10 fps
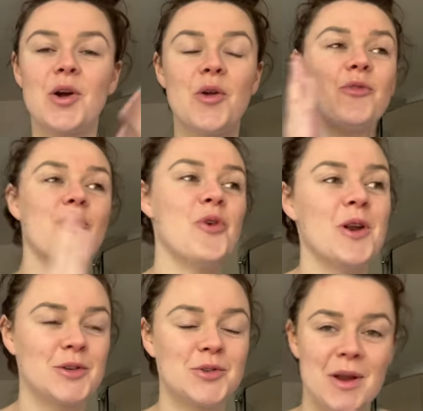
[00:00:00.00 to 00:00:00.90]
going from one
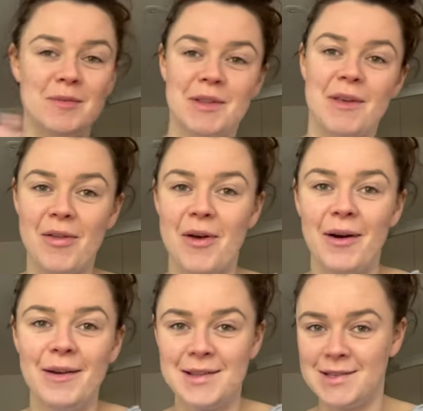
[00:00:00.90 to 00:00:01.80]
extreme to the
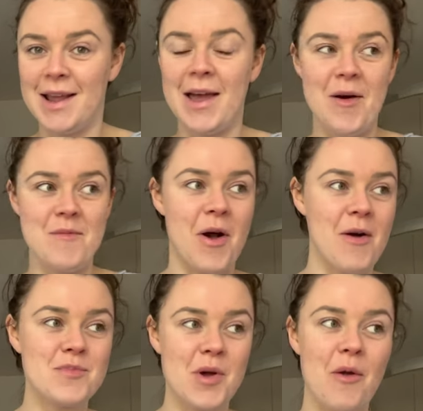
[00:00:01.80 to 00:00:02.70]
other, isn't it?
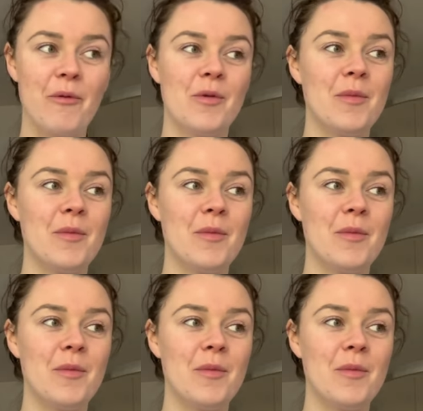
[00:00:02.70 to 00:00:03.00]
I'm going from